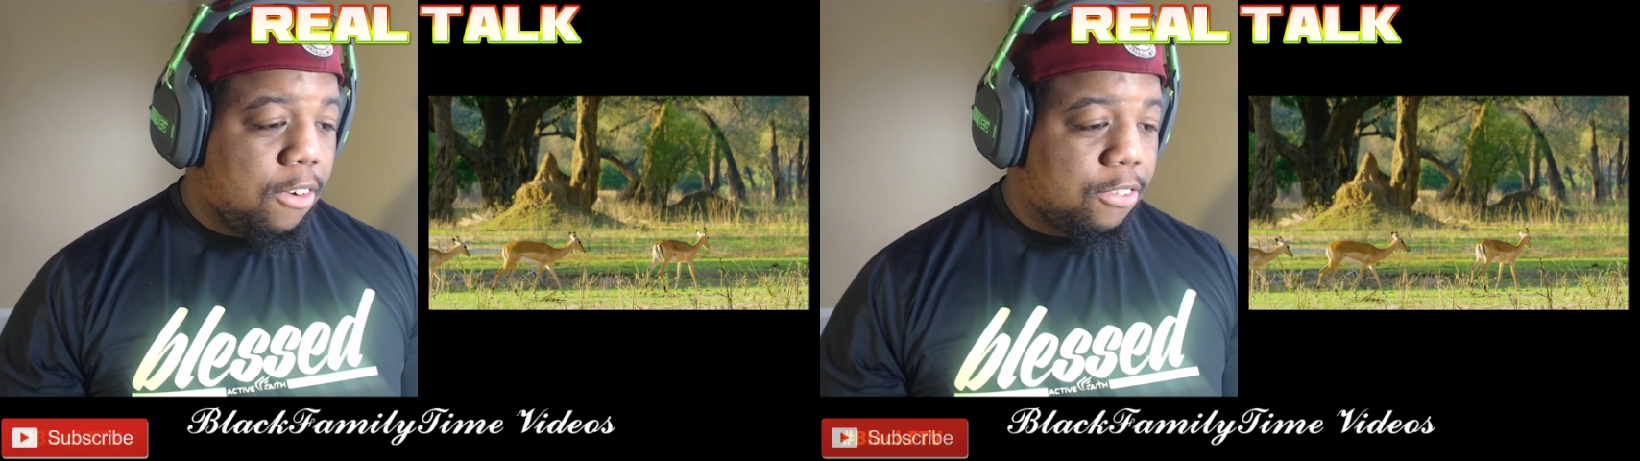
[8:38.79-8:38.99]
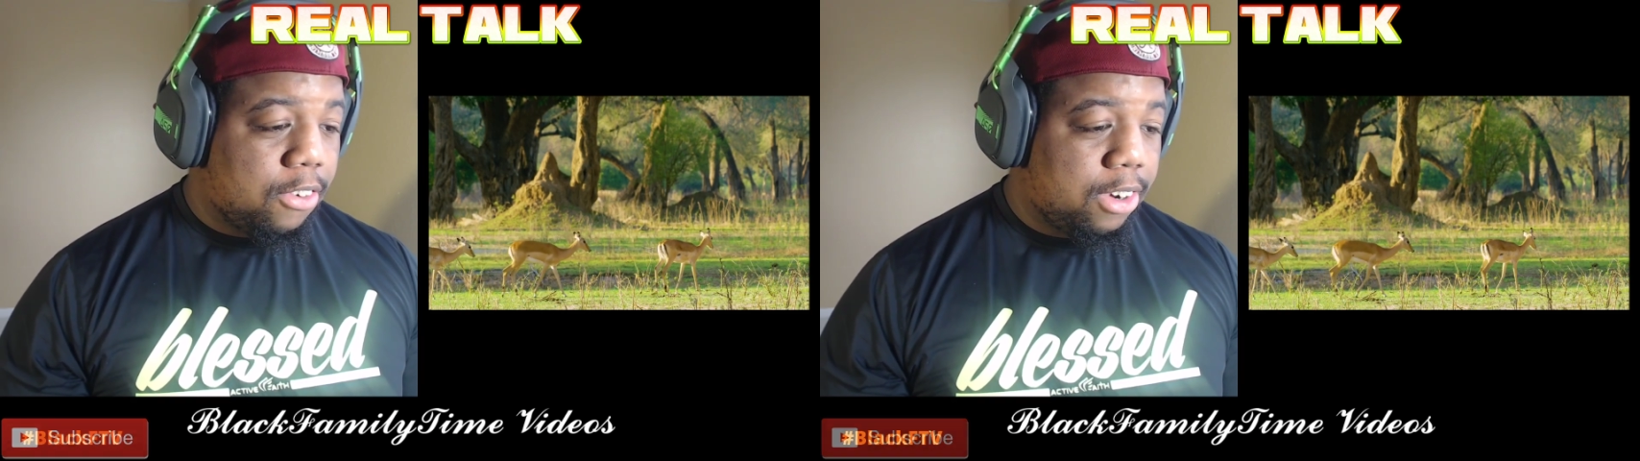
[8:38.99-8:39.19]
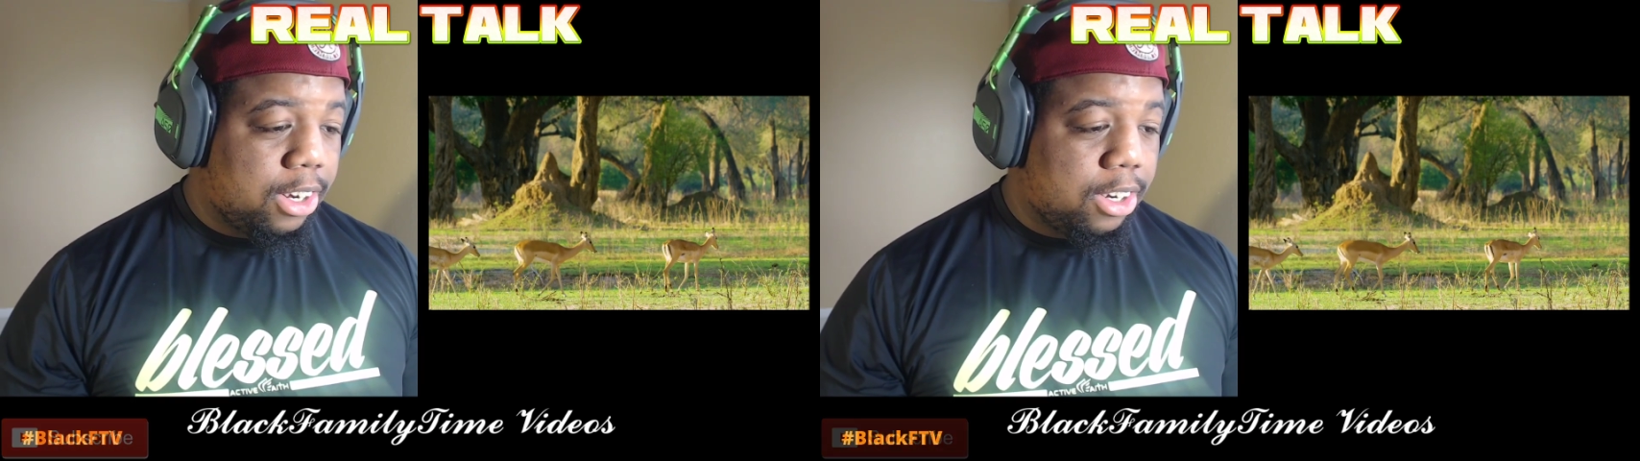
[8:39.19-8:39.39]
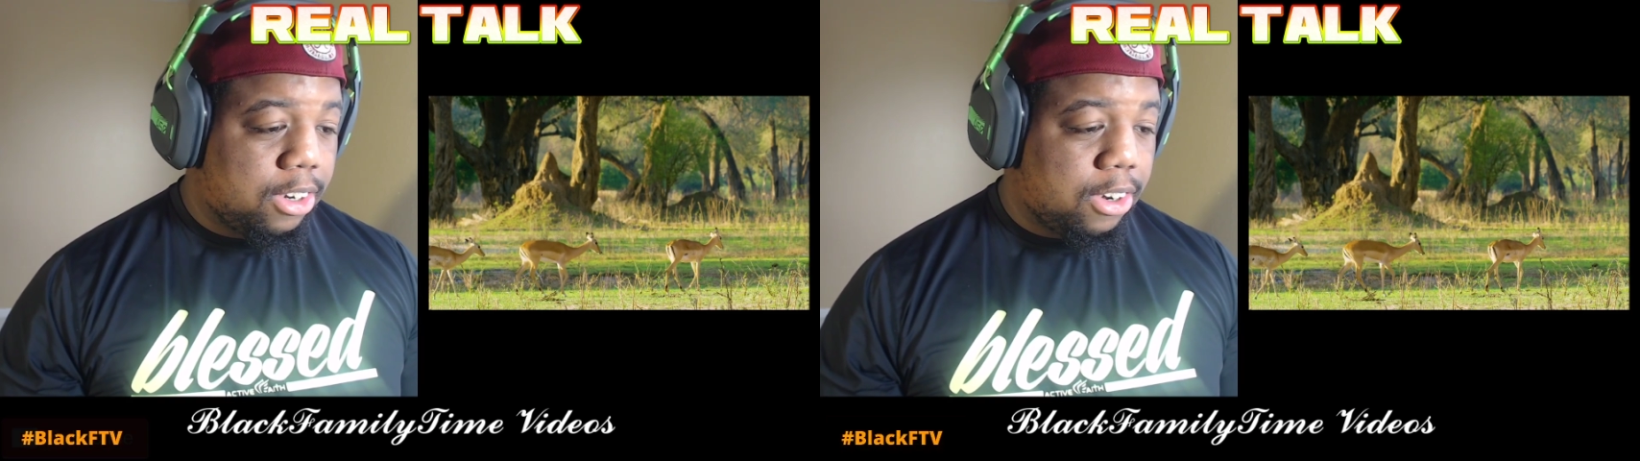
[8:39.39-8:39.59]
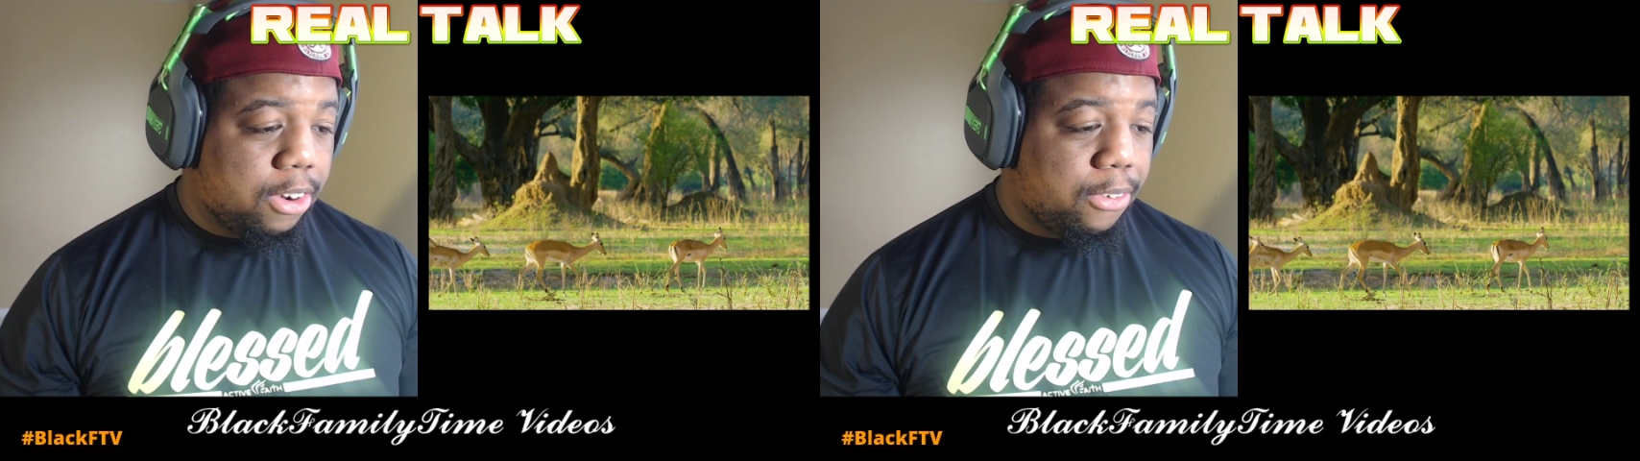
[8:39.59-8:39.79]
from
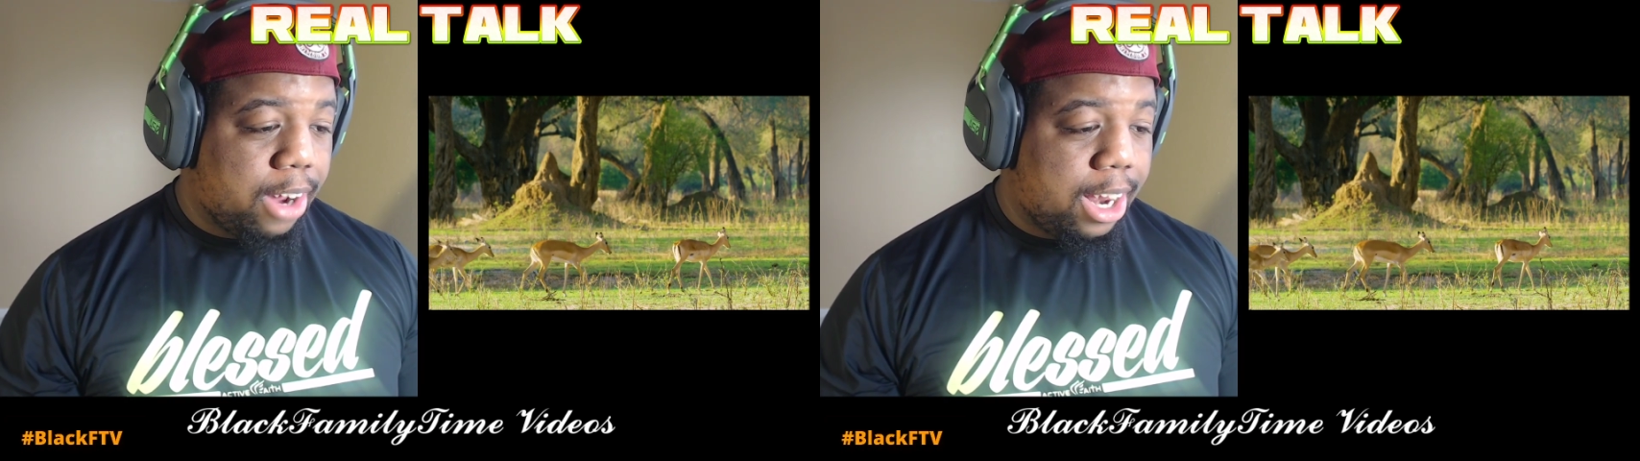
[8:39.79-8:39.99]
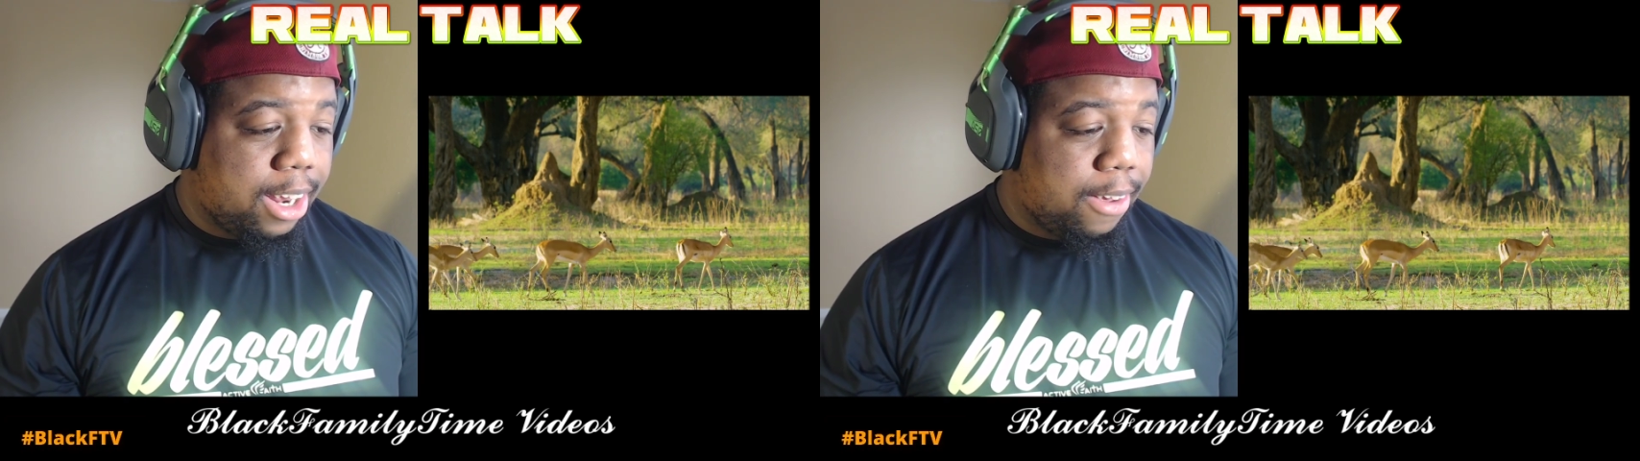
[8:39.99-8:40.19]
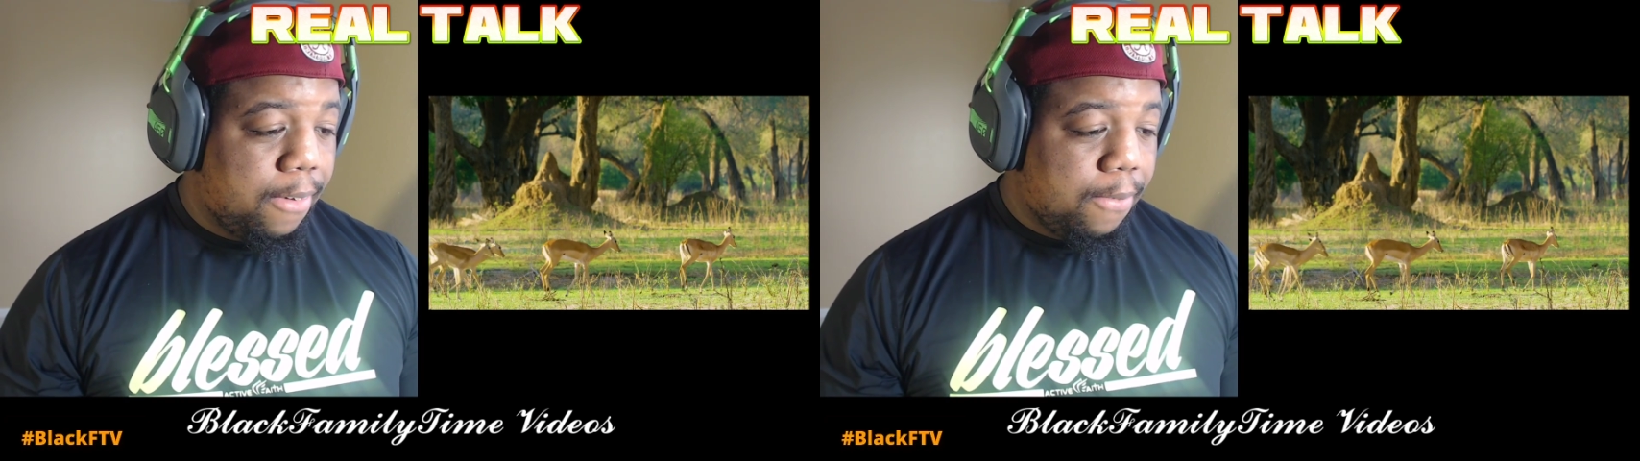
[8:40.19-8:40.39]
the granted,